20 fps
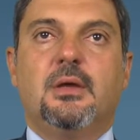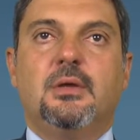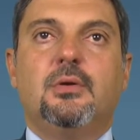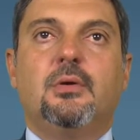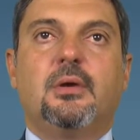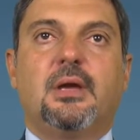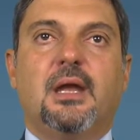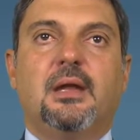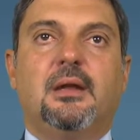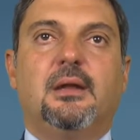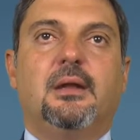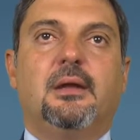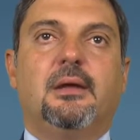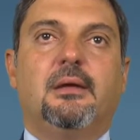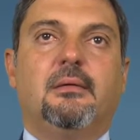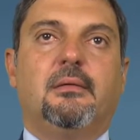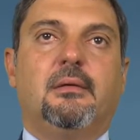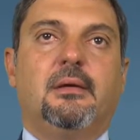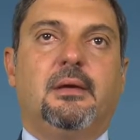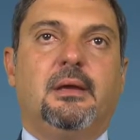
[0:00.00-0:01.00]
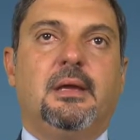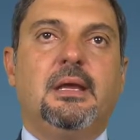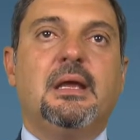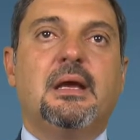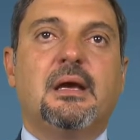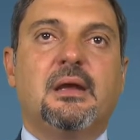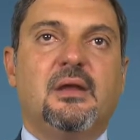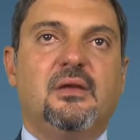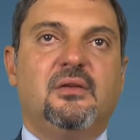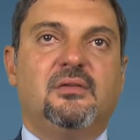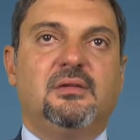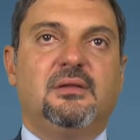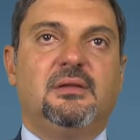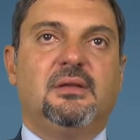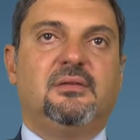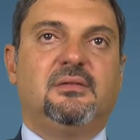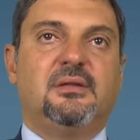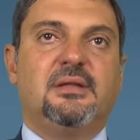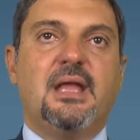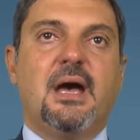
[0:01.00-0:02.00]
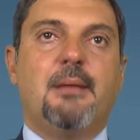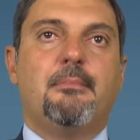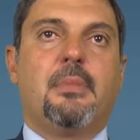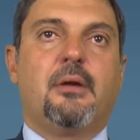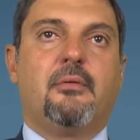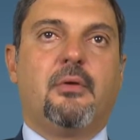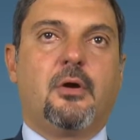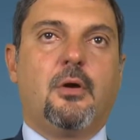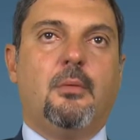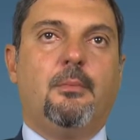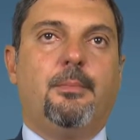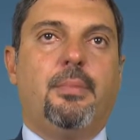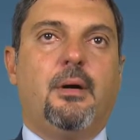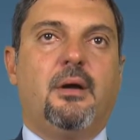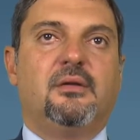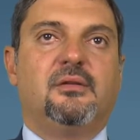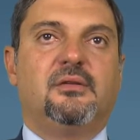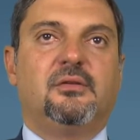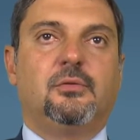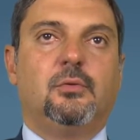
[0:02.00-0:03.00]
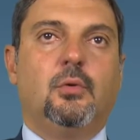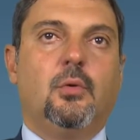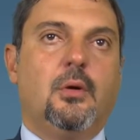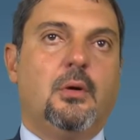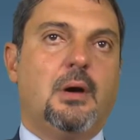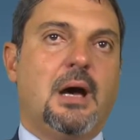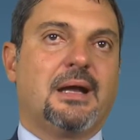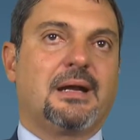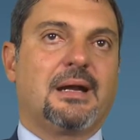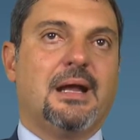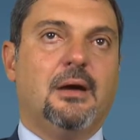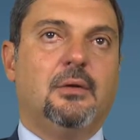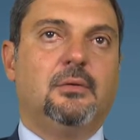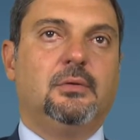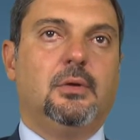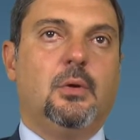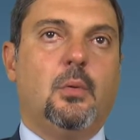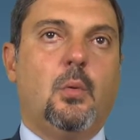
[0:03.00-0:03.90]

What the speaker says: you can increase this number of components to around